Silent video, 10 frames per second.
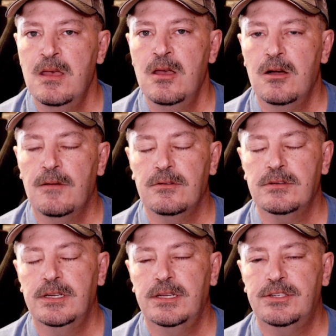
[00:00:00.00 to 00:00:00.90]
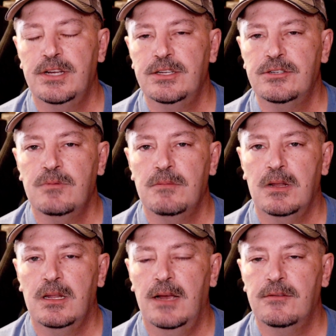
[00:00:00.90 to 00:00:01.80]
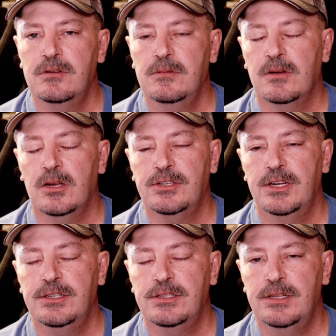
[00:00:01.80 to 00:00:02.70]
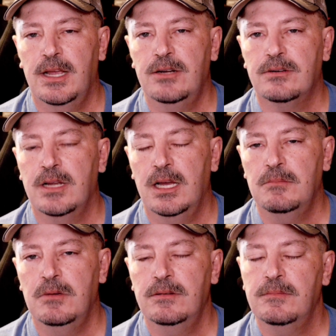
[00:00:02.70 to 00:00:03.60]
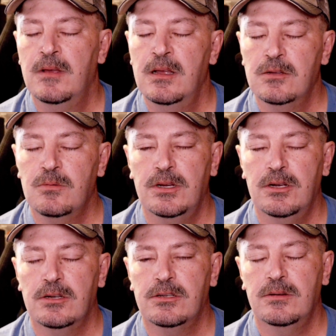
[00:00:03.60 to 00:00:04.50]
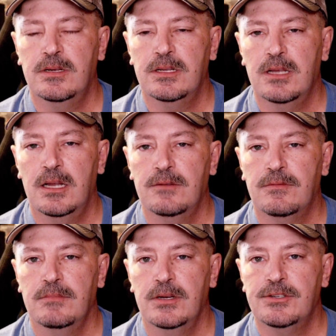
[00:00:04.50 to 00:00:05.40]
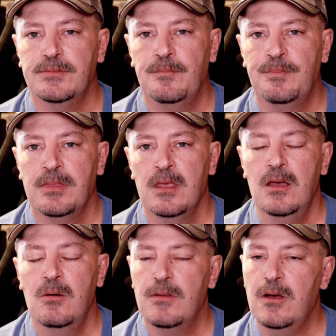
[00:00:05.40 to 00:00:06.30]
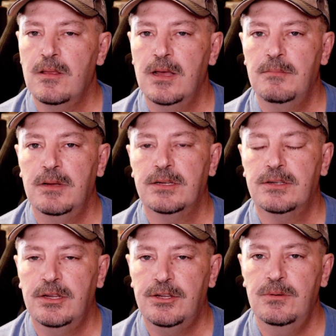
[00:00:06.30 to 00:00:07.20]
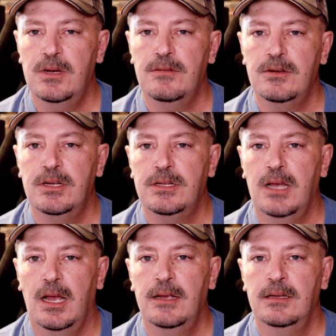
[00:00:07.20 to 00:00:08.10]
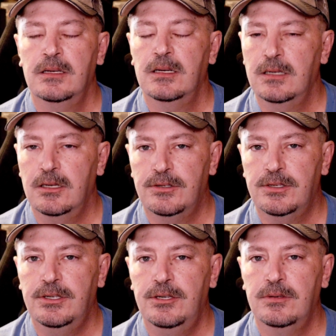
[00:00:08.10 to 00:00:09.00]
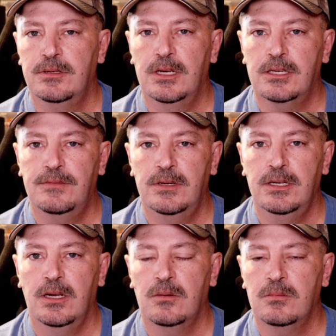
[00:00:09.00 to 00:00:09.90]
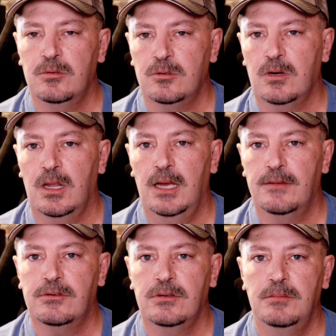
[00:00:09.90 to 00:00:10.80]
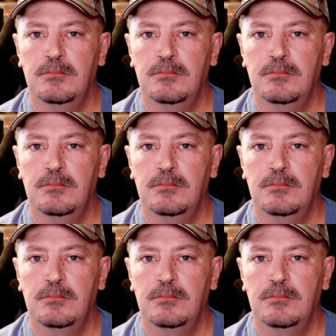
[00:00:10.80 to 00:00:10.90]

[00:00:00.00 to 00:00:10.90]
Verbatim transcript: If there's any changes with my live stream, if I got to change the date or time of it, it's where you also get that information. With all that being said, you have a good day, and I'll see you in the next video or live stream.